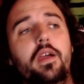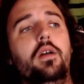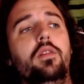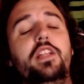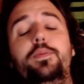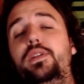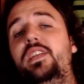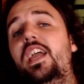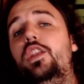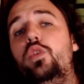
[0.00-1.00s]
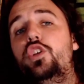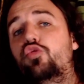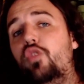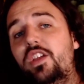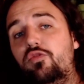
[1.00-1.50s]
Let's pretend we
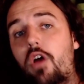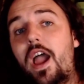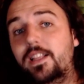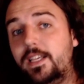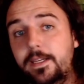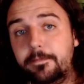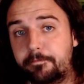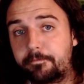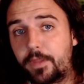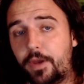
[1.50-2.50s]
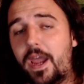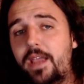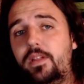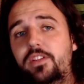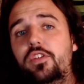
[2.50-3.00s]
trade Riley. All
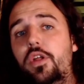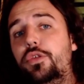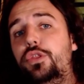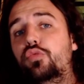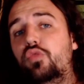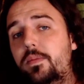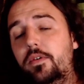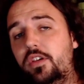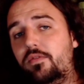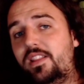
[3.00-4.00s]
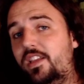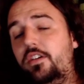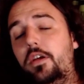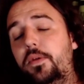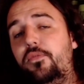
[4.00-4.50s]
right, that's another $3 million right there.
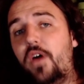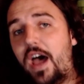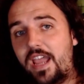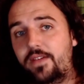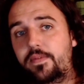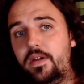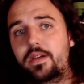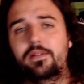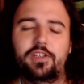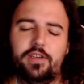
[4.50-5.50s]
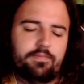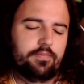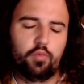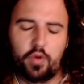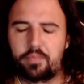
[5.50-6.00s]
You're up to $5 million because
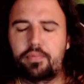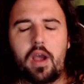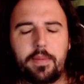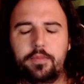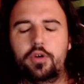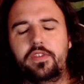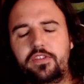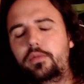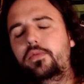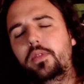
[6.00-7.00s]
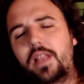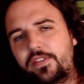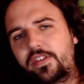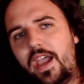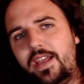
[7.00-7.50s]
we were probably moving someone from the left
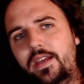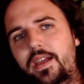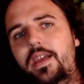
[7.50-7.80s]
side.